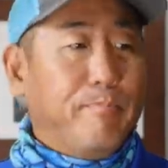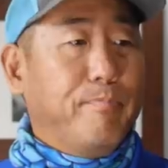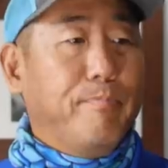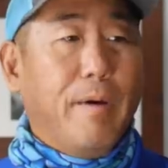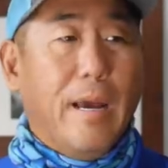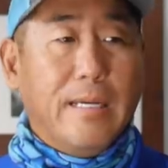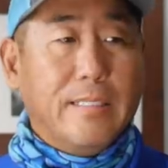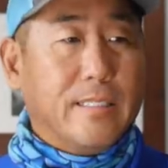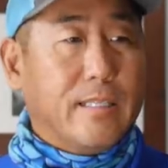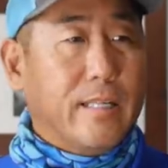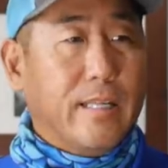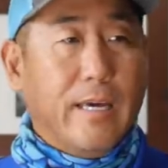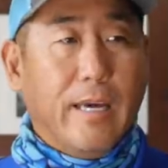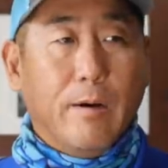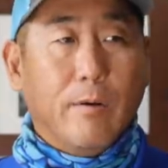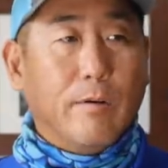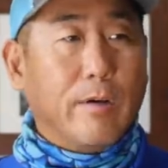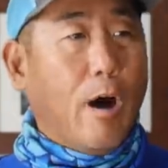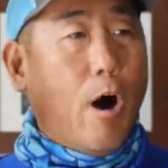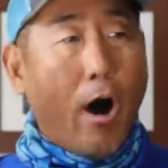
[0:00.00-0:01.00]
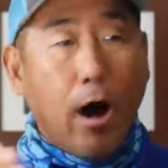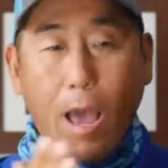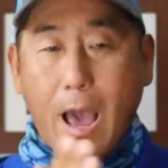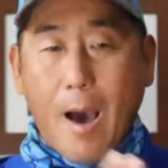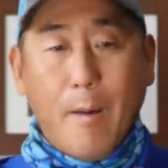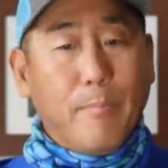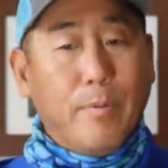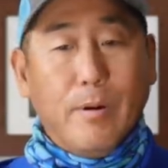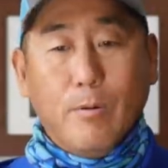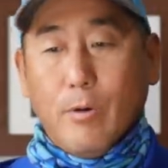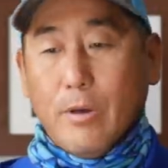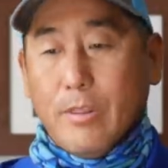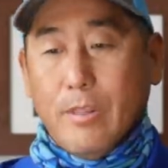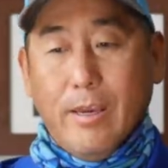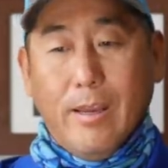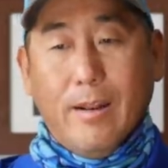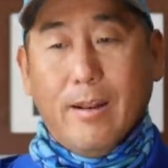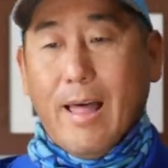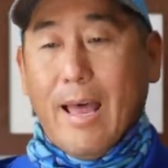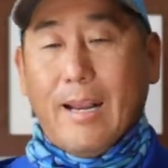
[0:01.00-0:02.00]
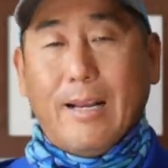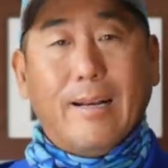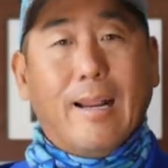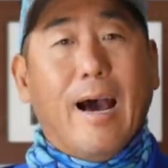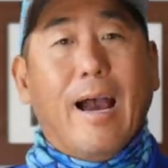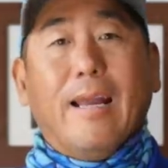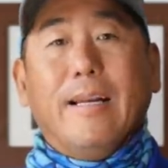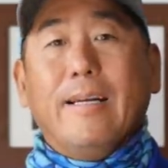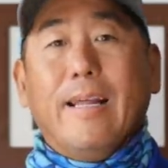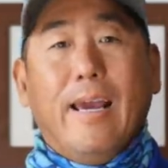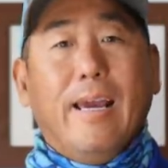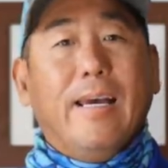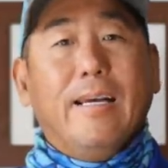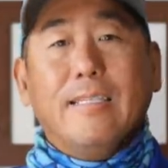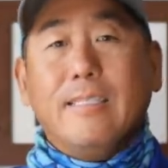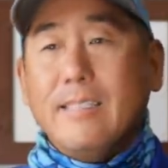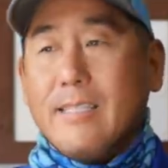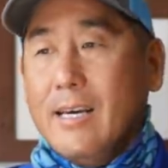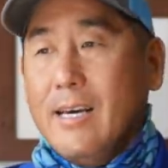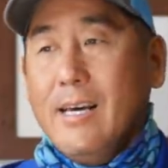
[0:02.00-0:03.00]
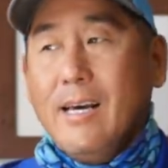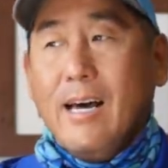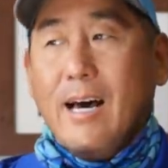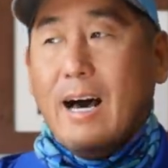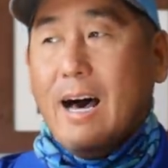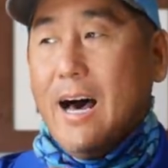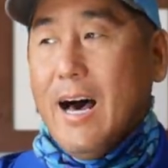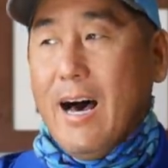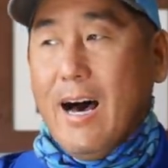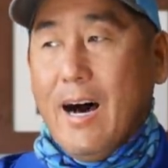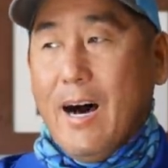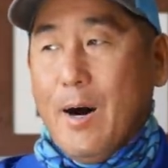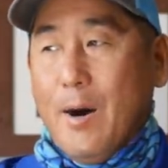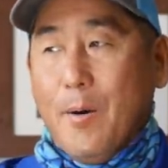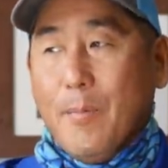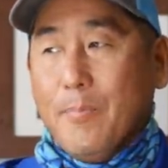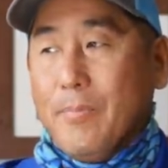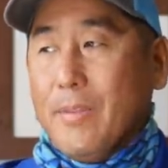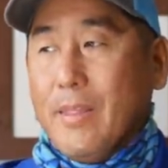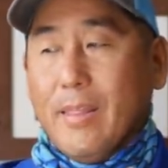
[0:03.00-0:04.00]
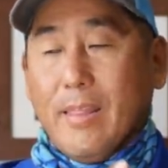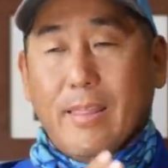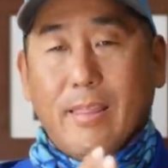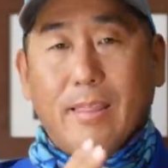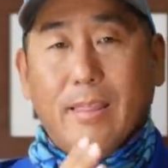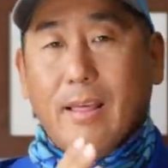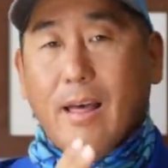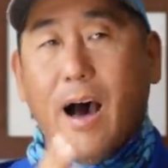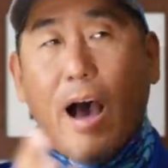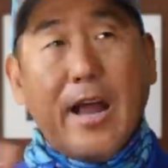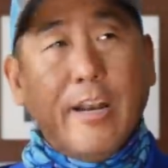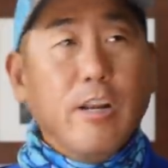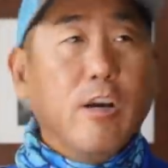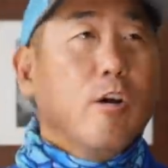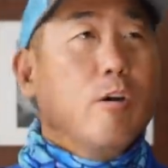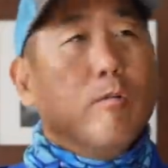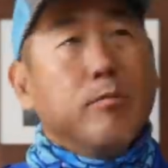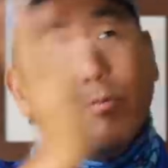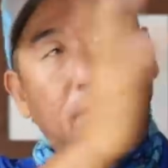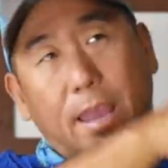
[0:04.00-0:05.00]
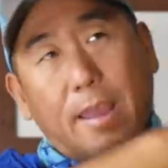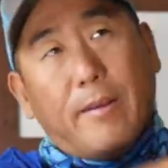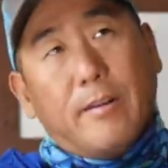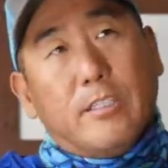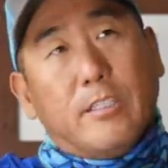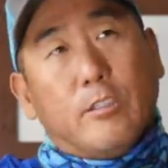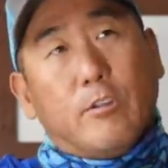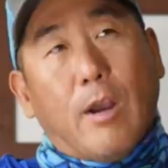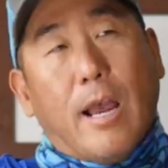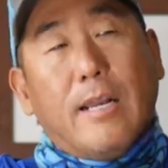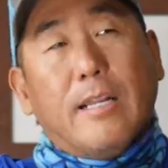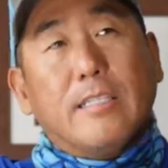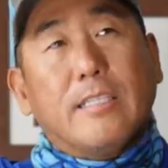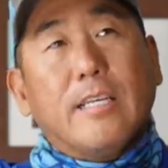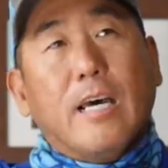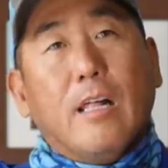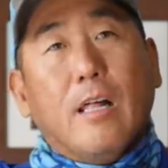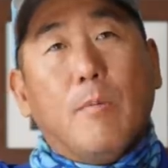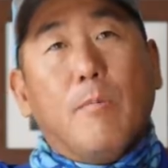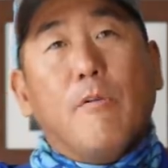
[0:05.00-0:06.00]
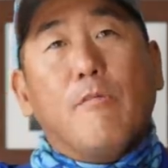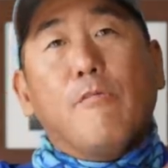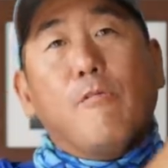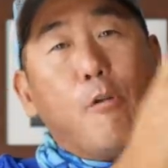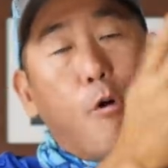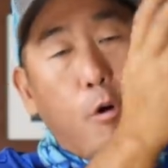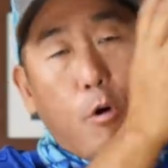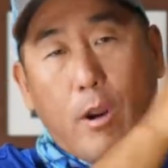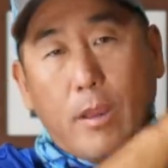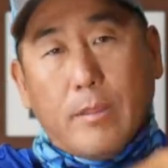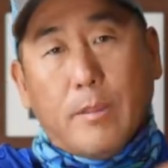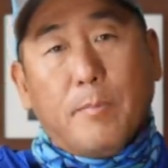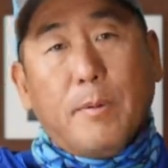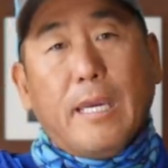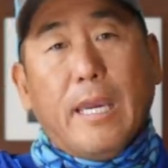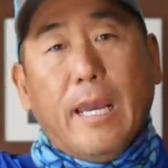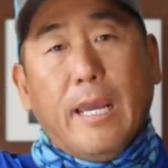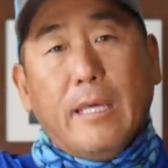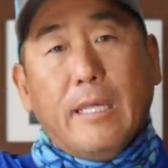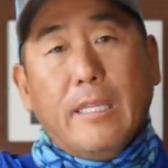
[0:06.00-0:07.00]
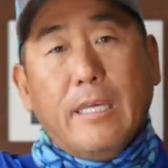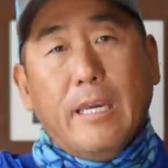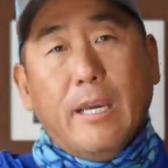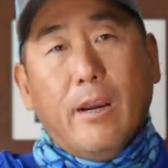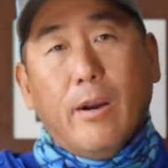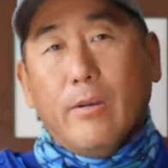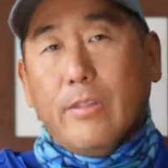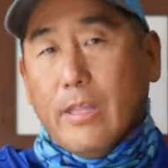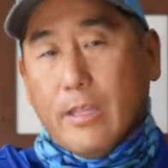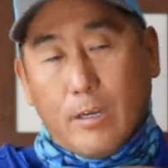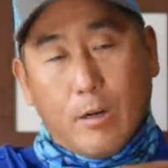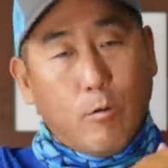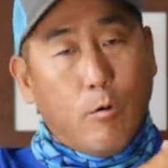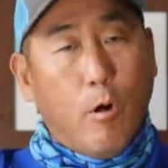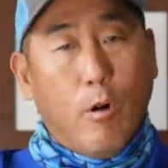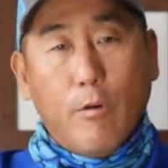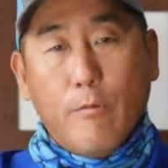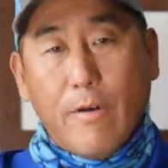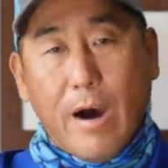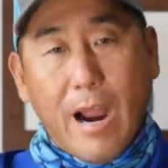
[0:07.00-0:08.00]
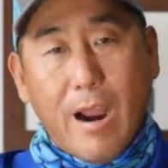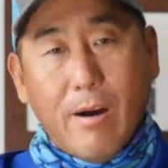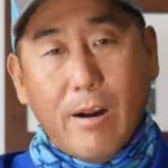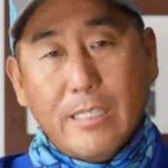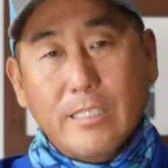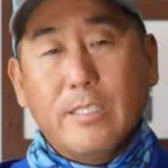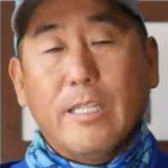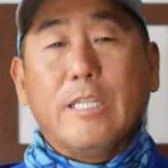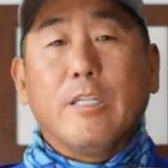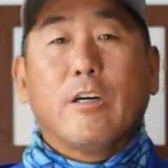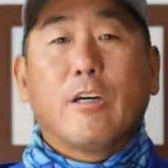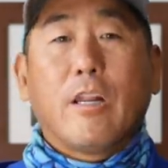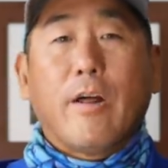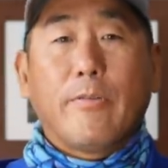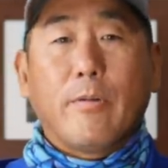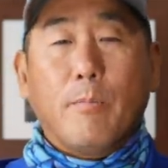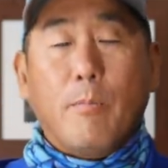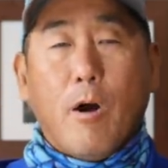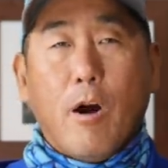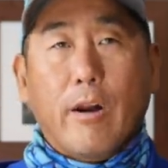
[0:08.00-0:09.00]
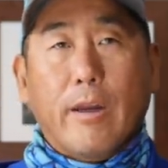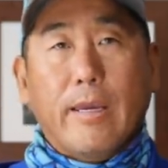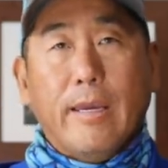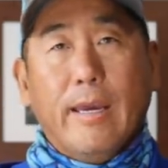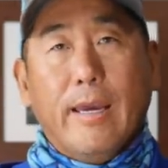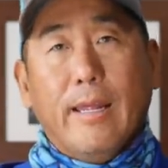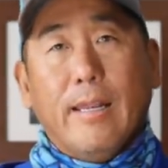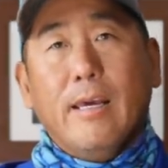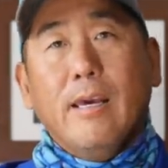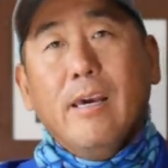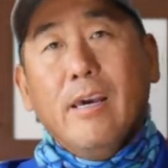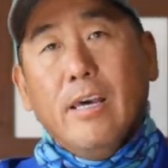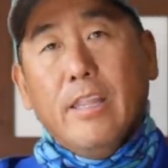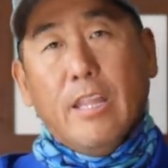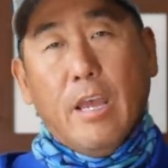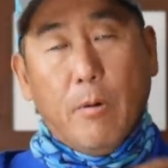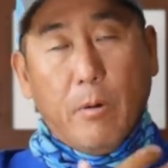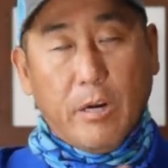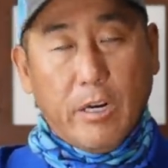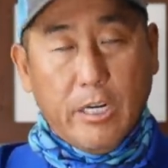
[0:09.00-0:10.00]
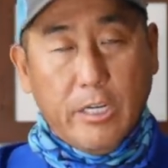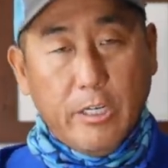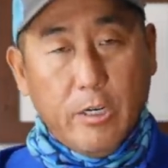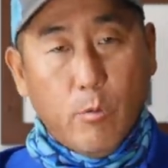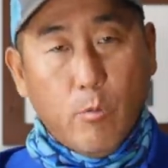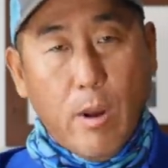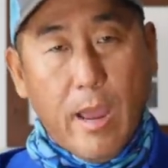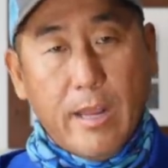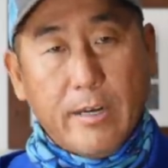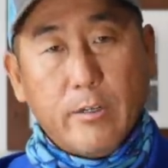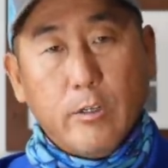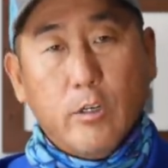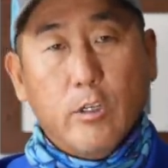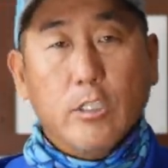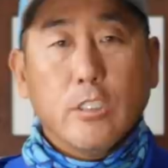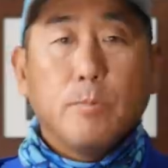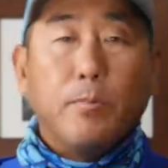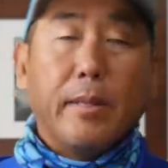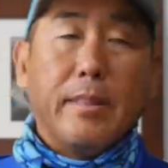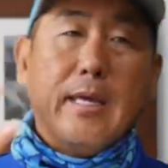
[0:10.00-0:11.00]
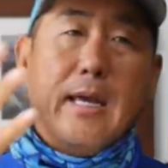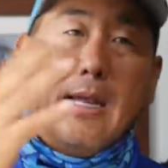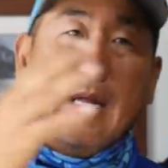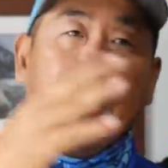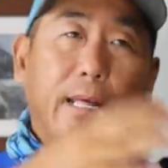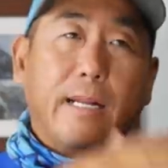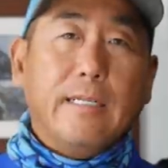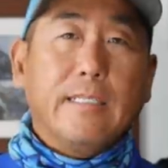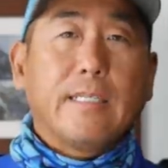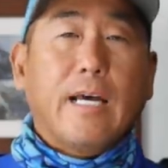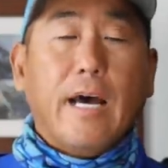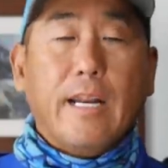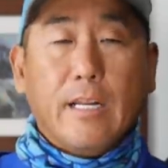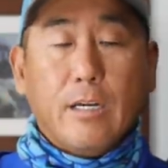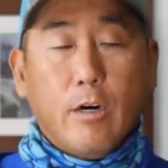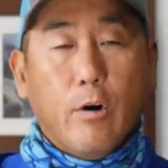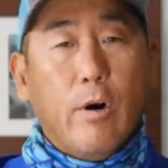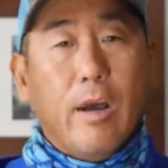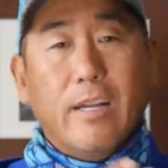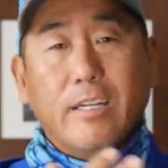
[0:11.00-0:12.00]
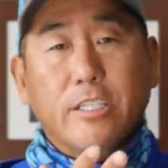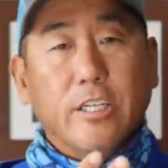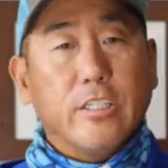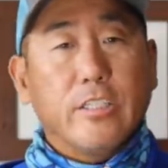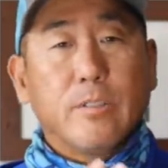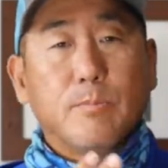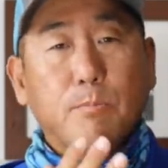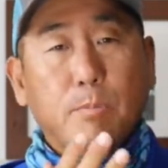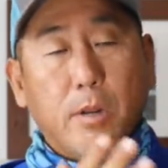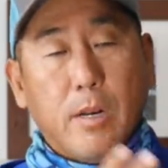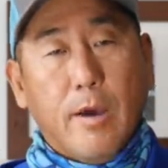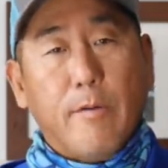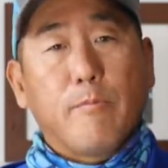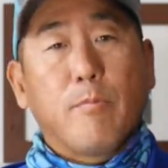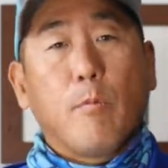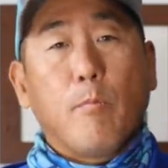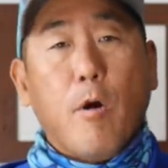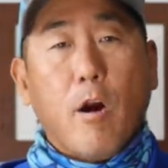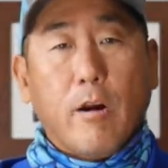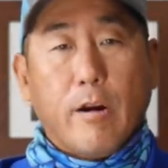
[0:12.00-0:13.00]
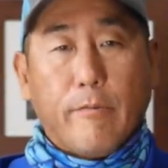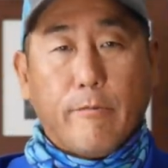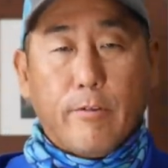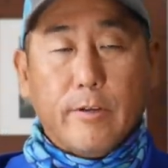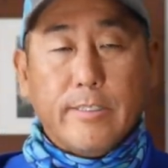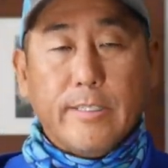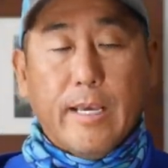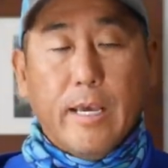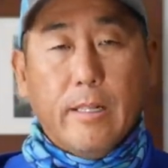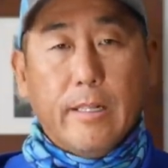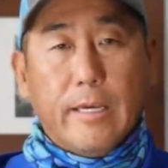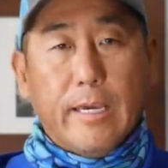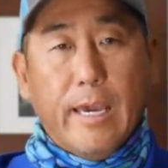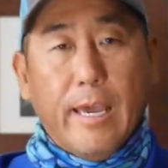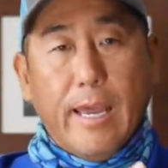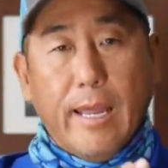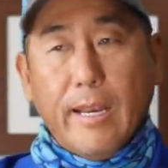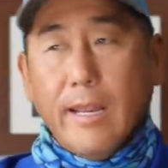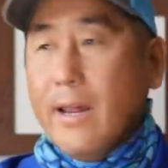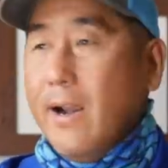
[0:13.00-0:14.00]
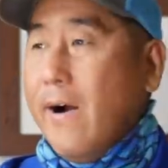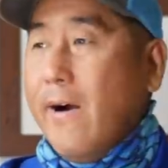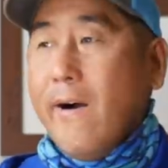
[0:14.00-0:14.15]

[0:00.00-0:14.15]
Basically, it all happened within like 9 days. I knew they had tried to sell it before at the beginning of the year, then the coronavirus, so they took it off the market. They were going to do rentals, but then they decided to go ahead and just put it up for market for sale again.